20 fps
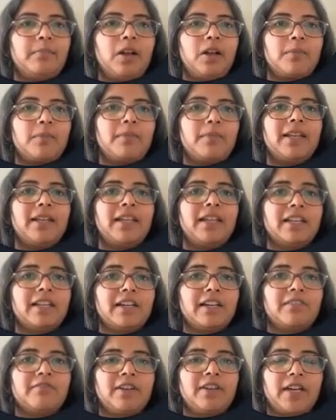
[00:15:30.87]
blog by
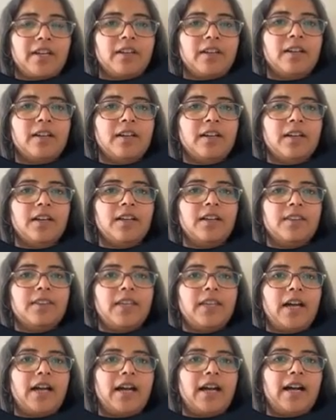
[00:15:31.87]
Lillian Wang
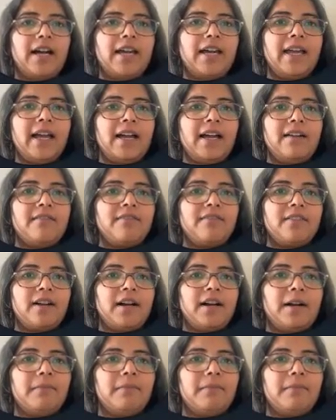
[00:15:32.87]
that I have